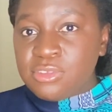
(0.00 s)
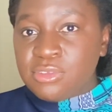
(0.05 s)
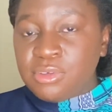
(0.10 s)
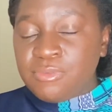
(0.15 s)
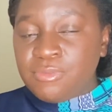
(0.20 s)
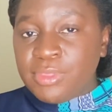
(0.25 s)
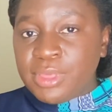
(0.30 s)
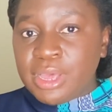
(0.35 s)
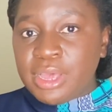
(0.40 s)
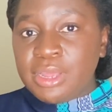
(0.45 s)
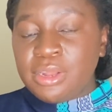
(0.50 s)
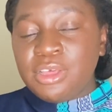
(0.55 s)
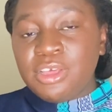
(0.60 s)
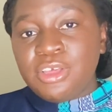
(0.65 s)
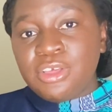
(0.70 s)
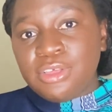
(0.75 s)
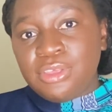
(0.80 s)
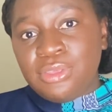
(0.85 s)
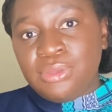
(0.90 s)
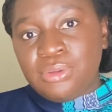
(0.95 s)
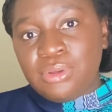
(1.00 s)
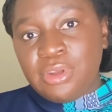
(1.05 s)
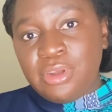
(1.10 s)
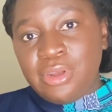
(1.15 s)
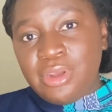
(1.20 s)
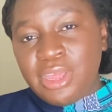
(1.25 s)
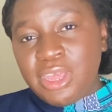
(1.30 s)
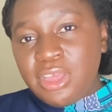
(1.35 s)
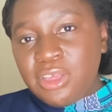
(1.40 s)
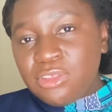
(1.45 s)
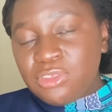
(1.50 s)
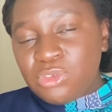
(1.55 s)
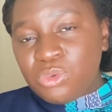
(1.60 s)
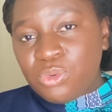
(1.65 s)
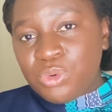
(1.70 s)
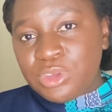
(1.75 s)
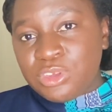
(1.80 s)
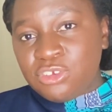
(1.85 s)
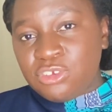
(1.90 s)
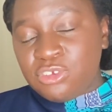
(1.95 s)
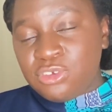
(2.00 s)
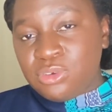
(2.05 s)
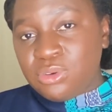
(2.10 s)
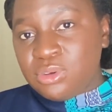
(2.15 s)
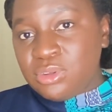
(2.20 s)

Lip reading: of that, you need to ensure